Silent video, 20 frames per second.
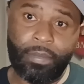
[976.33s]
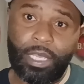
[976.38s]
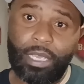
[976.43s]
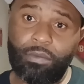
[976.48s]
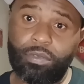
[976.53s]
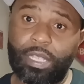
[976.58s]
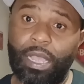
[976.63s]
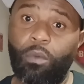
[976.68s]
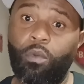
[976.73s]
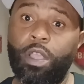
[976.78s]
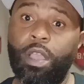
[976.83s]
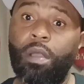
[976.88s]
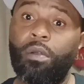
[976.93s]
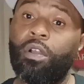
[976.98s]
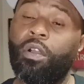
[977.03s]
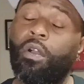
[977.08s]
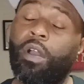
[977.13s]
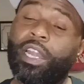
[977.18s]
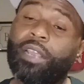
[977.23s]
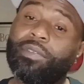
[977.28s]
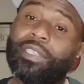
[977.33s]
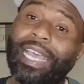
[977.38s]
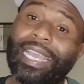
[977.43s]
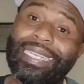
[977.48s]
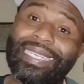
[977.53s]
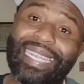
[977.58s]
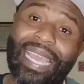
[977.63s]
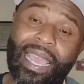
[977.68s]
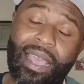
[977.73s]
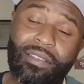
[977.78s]
He was like, where I'm going? It was
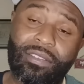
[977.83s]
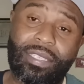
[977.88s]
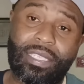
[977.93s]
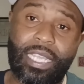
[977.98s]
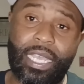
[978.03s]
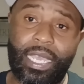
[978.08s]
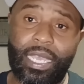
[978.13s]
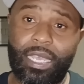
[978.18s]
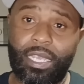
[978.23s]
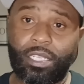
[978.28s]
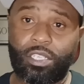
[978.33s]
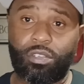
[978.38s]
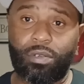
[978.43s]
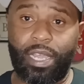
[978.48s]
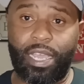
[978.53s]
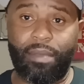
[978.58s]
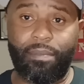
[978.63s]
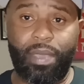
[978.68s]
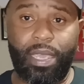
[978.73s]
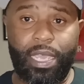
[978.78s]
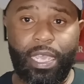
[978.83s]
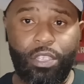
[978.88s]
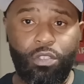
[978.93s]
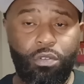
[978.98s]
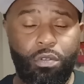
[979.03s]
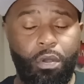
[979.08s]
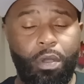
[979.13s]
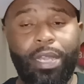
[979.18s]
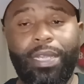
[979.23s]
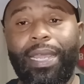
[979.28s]
like downstairs. You know what I mean?
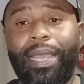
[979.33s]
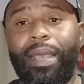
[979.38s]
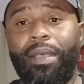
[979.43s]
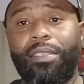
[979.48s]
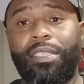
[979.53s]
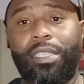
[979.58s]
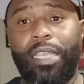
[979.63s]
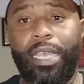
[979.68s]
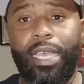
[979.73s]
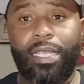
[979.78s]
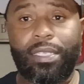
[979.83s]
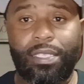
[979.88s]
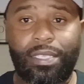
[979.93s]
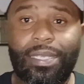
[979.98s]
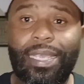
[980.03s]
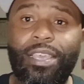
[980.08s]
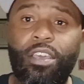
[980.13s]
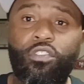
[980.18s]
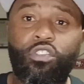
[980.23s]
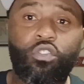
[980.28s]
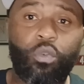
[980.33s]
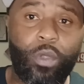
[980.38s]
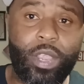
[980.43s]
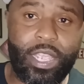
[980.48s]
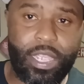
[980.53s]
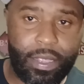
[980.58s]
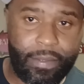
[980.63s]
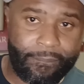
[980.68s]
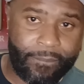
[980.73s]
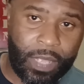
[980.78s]
You going downstairs, cell
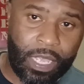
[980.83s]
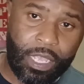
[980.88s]
3.